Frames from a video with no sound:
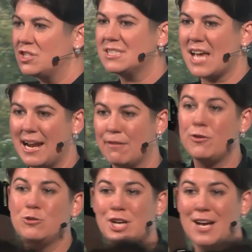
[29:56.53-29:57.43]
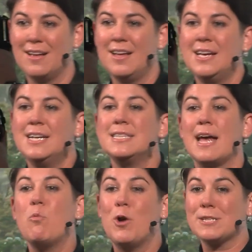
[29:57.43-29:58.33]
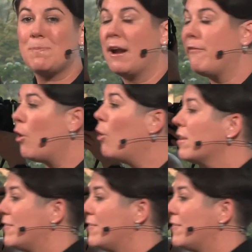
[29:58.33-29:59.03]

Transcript: design a future that works better for all